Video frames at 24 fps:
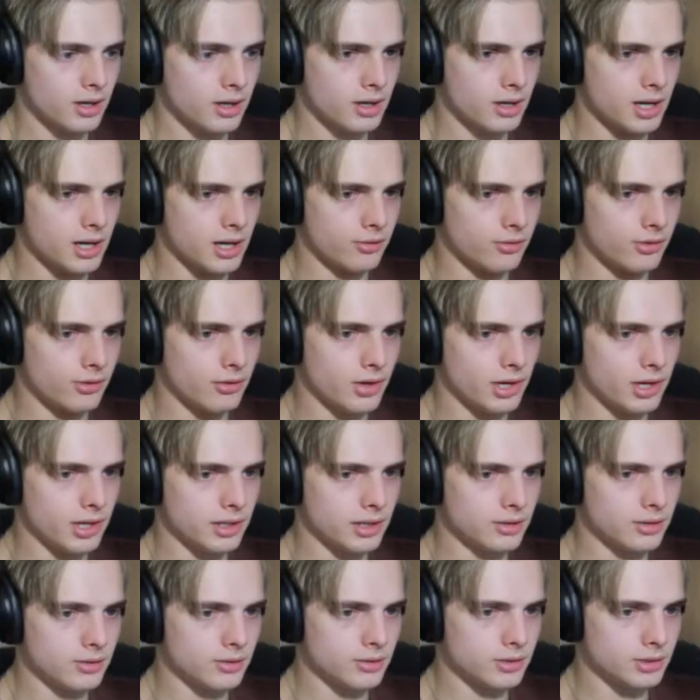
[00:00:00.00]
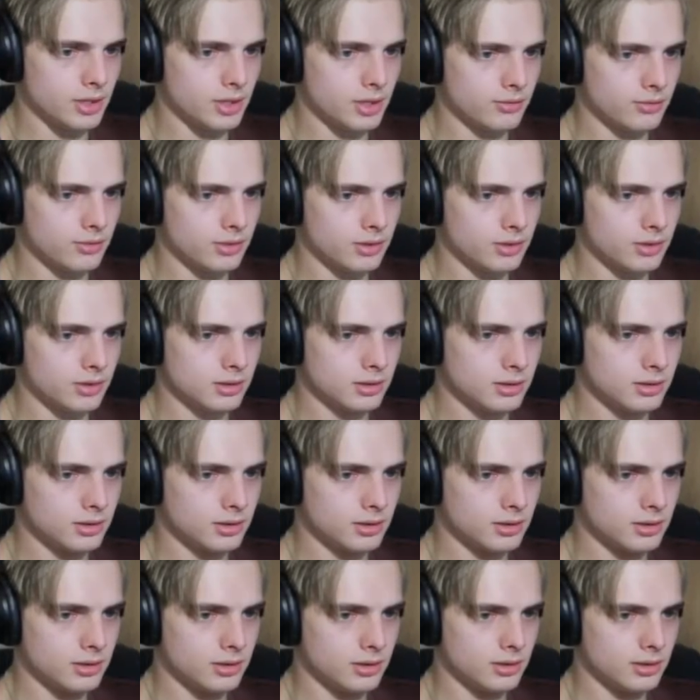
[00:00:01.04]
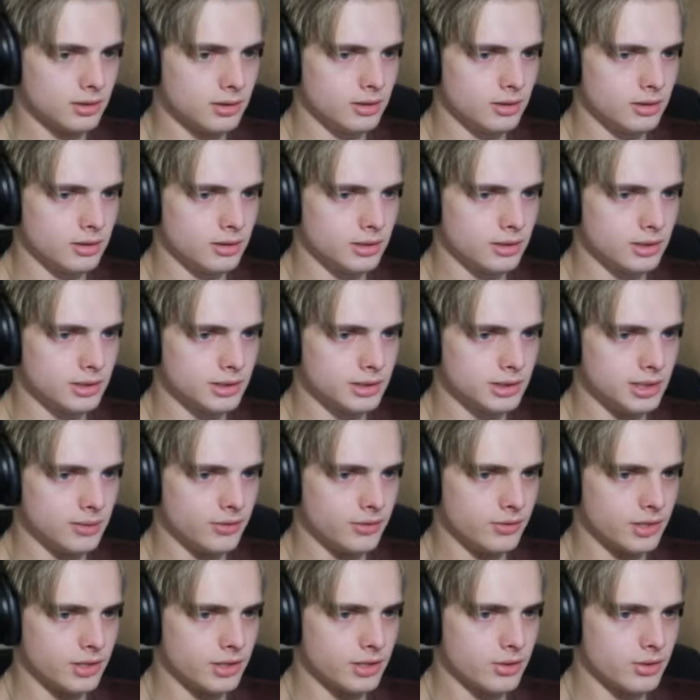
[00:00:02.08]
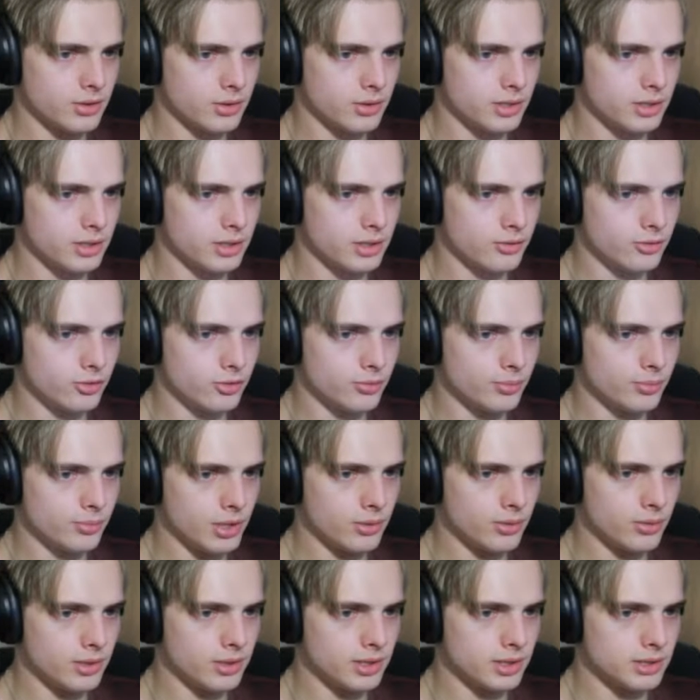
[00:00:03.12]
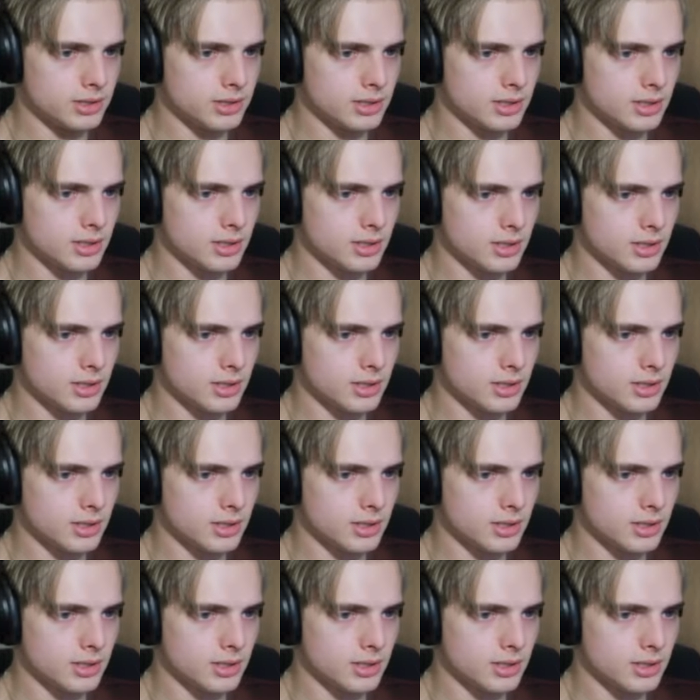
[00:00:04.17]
not right. It was awful. You can see I'm very coherent with my words.